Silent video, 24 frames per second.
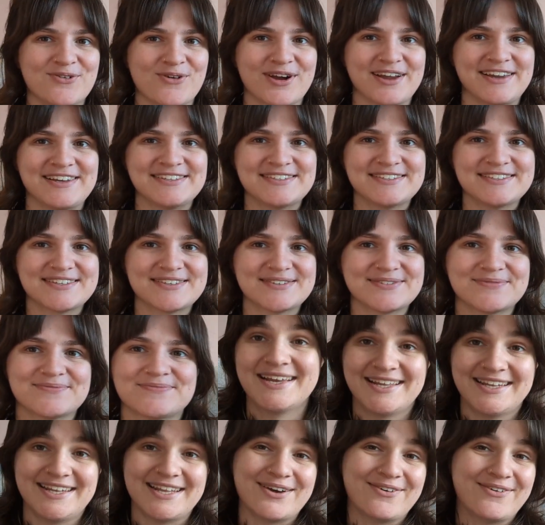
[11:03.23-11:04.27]
Grace.
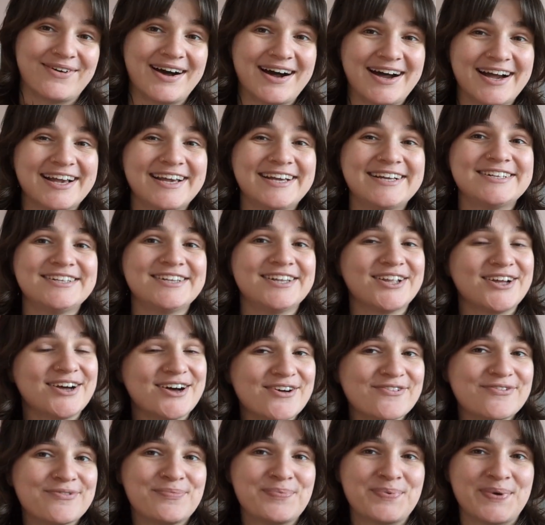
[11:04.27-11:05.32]
Now I
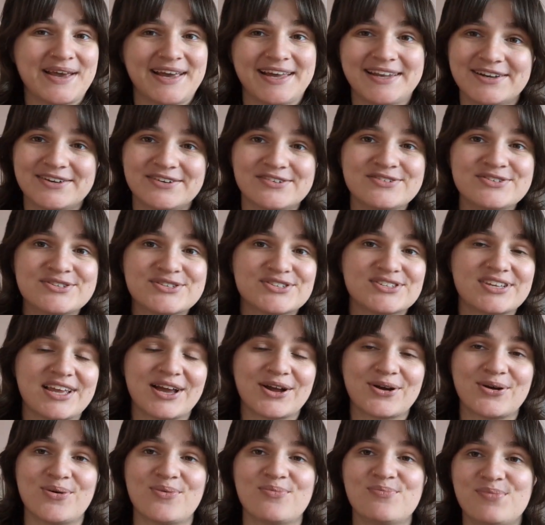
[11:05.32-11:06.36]
love patterns
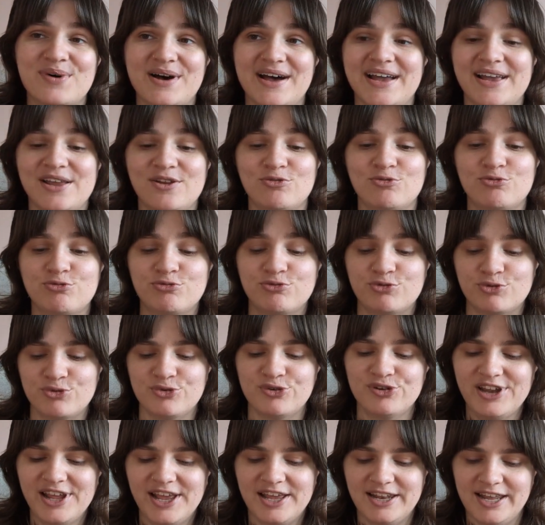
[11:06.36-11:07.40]
that combine
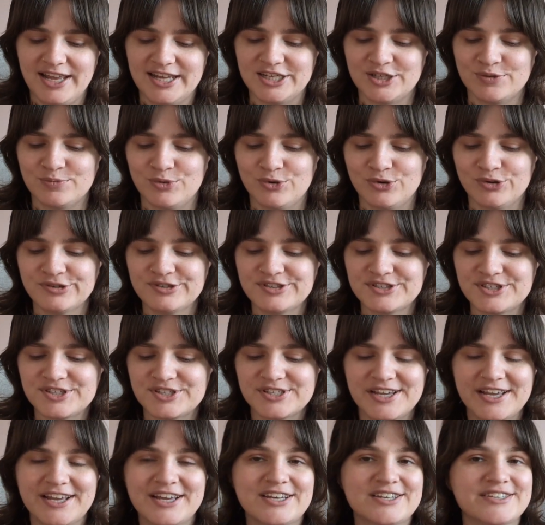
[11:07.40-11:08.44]
food and animals.